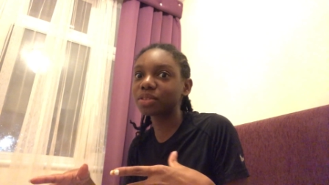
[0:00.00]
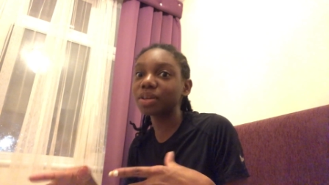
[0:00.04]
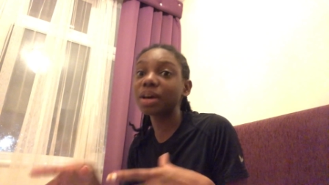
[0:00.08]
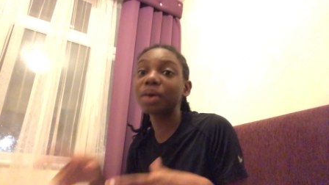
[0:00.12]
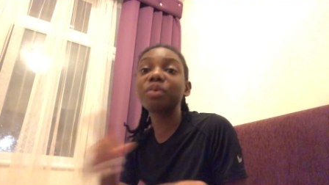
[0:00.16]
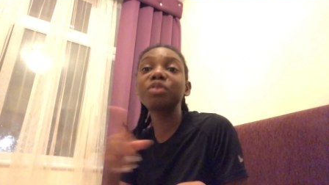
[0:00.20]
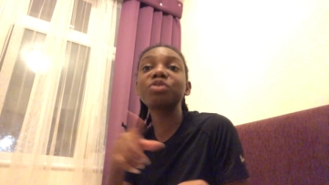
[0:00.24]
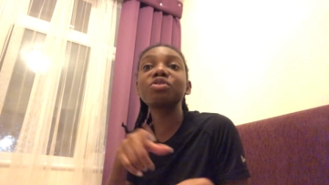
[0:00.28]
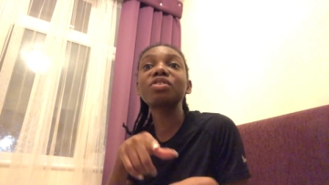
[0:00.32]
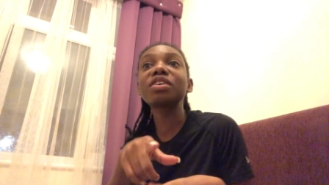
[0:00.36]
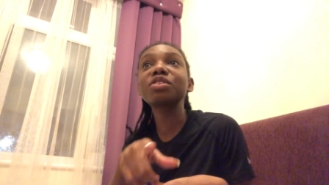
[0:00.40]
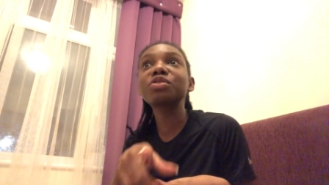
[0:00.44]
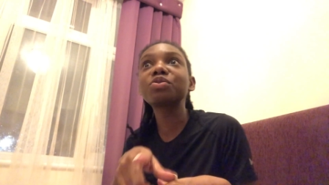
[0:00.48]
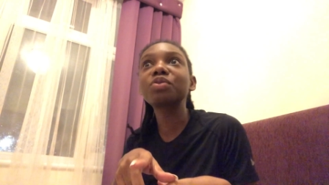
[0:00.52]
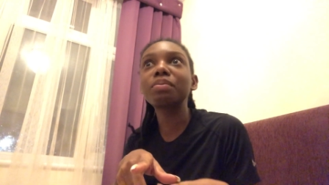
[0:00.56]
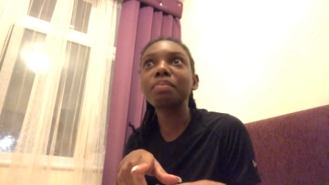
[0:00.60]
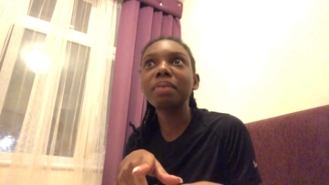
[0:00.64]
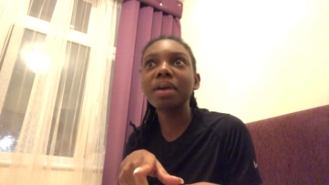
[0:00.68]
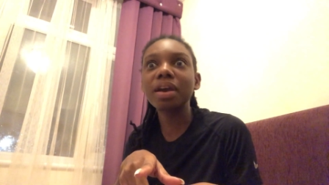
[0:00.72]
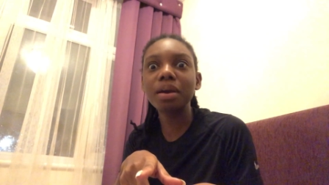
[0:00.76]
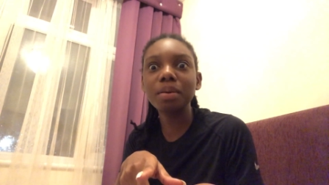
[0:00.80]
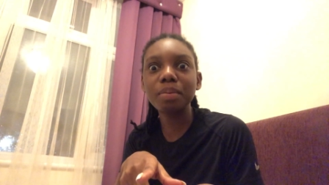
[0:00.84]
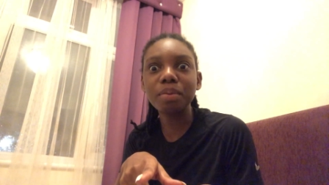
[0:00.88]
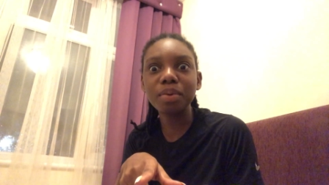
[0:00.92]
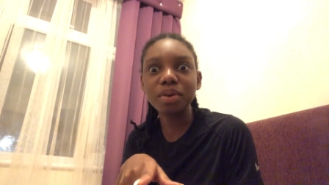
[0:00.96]
I was trying to wear my
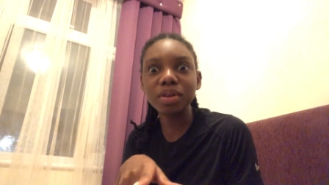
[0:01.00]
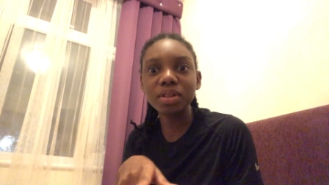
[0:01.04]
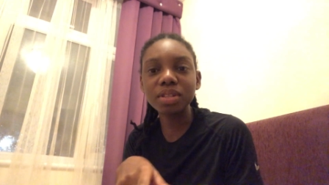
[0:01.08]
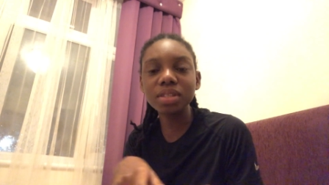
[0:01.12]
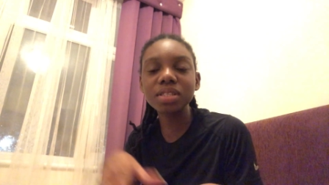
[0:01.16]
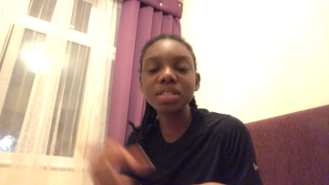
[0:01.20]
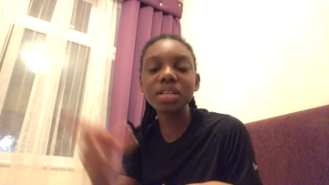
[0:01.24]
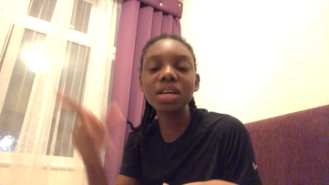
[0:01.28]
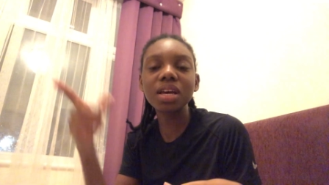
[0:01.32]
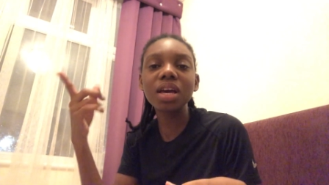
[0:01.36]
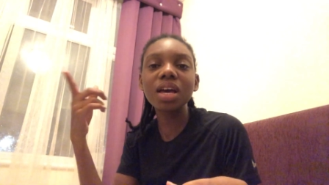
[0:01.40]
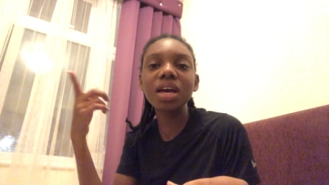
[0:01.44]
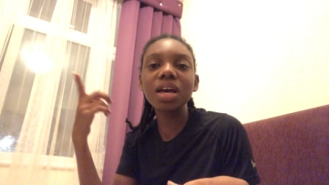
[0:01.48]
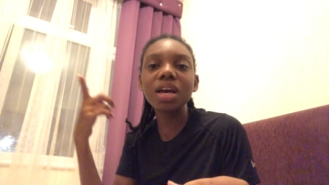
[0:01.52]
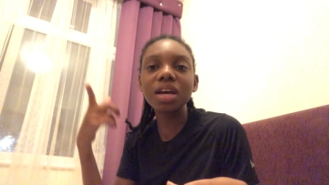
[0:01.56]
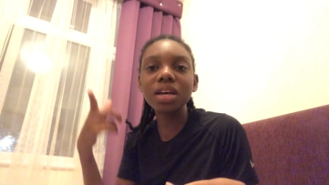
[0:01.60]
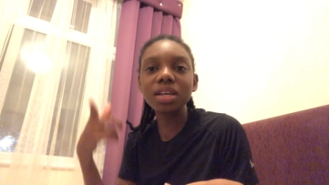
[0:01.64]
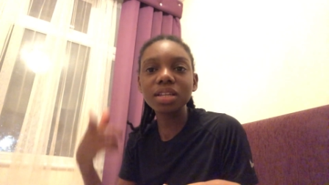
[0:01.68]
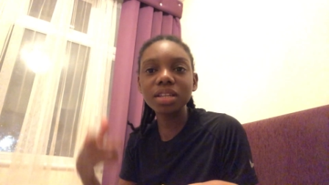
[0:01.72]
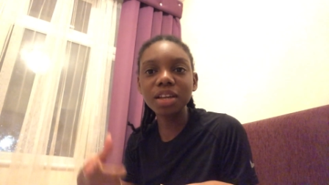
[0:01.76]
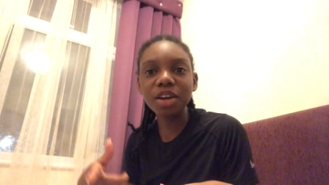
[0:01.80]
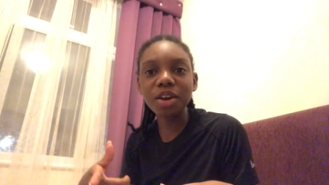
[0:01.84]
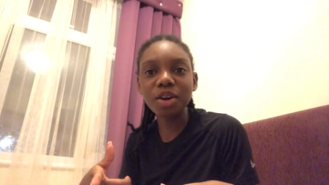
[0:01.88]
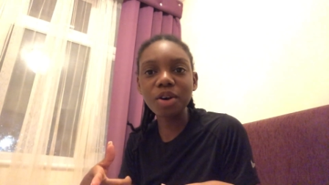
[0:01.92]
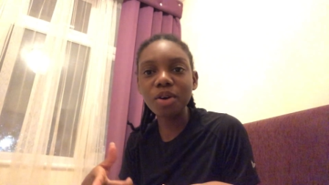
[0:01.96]
AirPods.
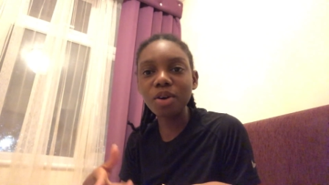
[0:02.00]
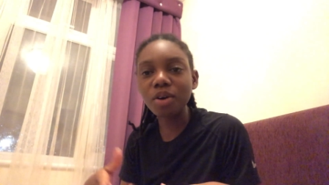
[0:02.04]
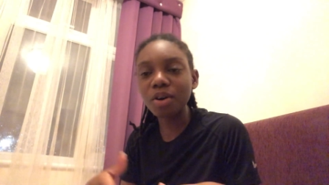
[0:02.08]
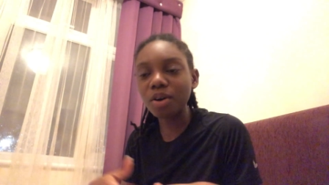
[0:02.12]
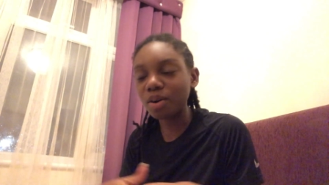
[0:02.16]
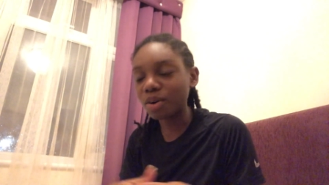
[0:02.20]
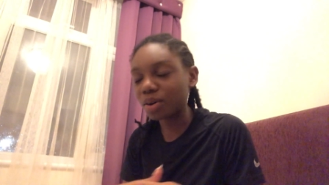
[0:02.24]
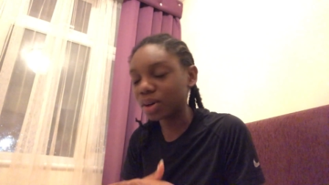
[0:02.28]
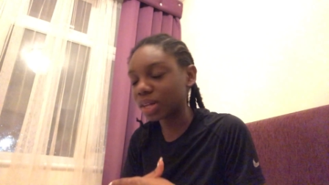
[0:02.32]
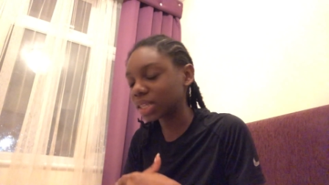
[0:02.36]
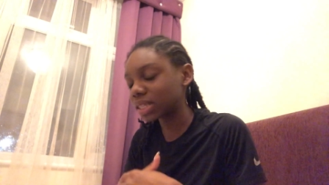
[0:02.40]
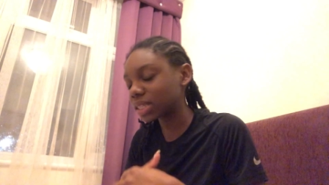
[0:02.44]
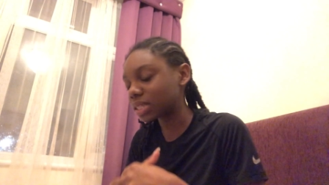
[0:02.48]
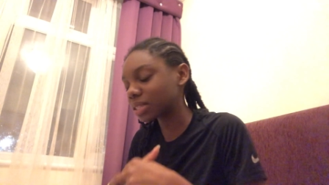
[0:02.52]
The call cut.